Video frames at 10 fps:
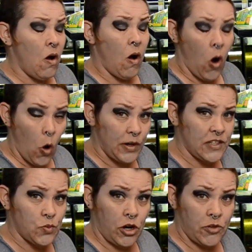
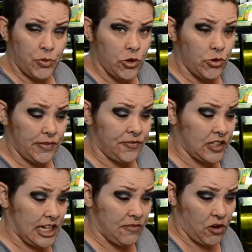always worked
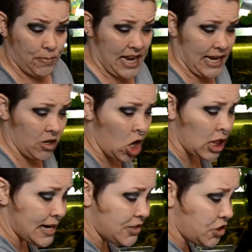beautifully for me. And all
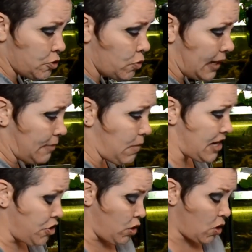I do in my
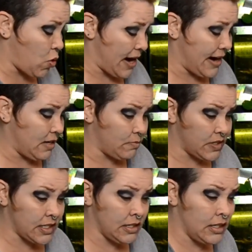new aquariums,
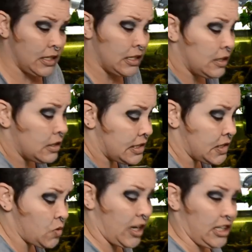this
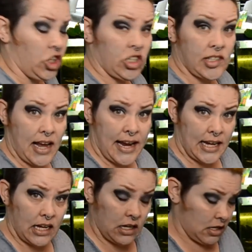is what it looks like.
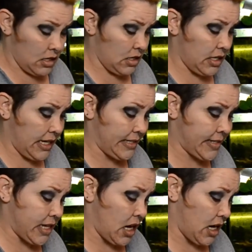
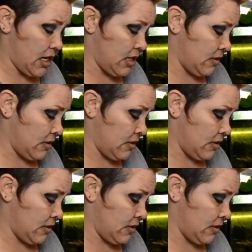It's a